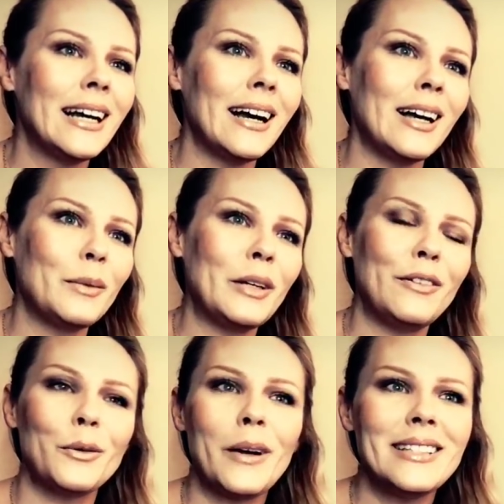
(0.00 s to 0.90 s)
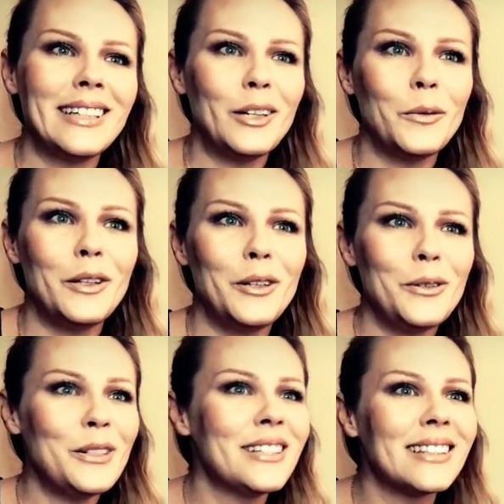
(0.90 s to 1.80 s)
If it resonated with
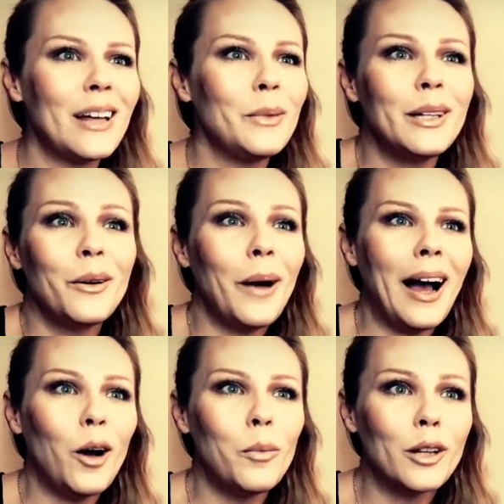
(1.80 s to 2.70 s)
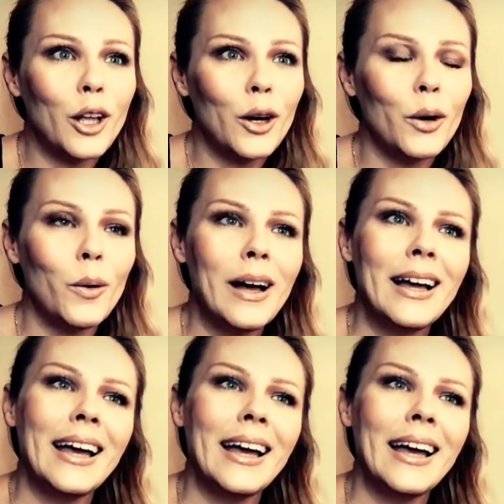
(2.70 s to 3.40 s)
you, just let me know how below.